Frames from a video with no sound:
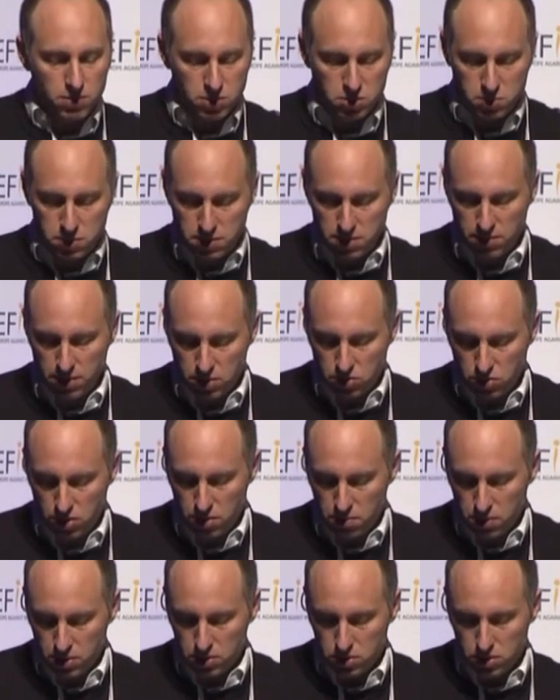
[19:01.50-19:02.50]
for specific
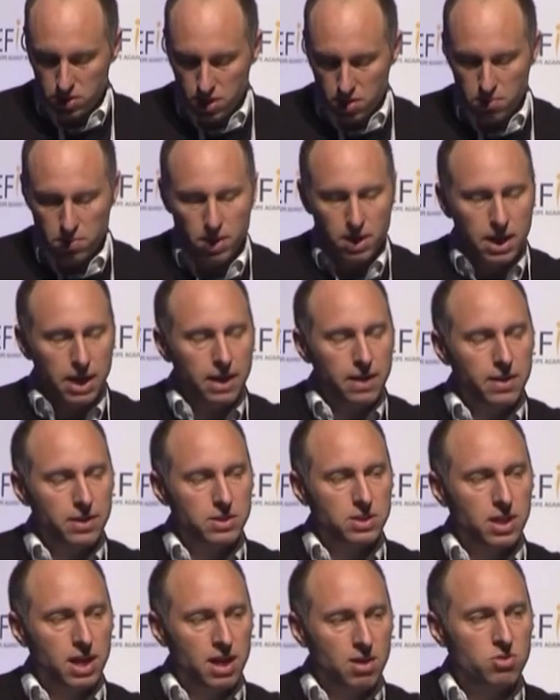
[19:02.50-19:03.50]
treatments. But clearly
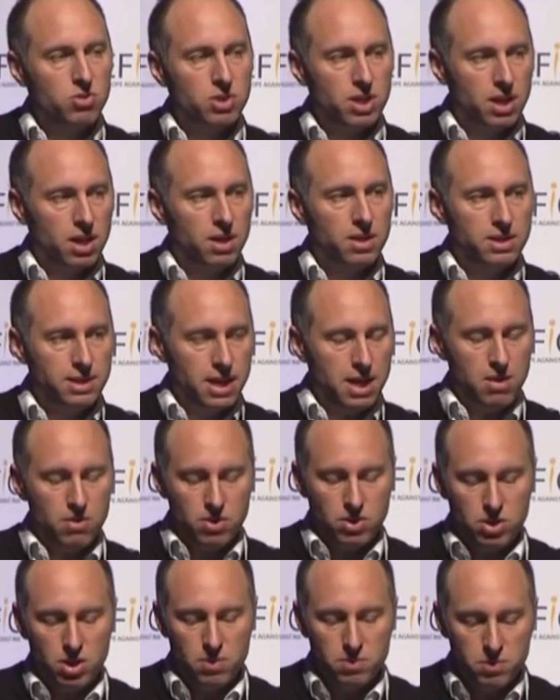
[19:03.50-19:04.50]
that's an interesting idea
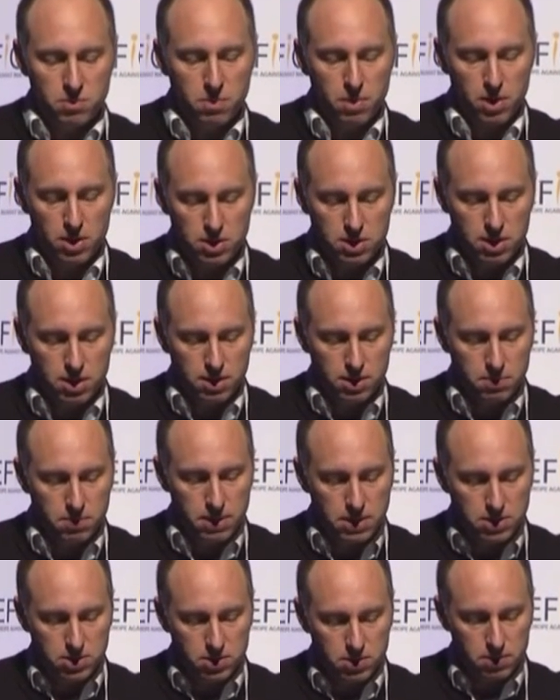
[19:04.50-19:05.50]
in terms of personalised
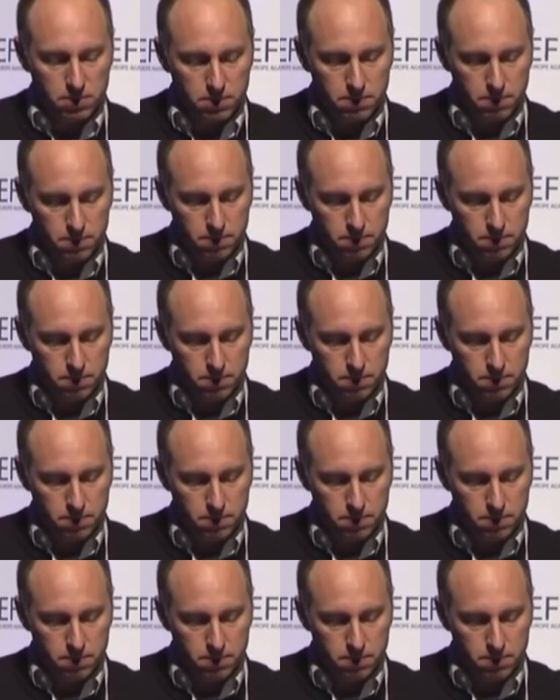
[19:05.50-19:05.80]
medicine.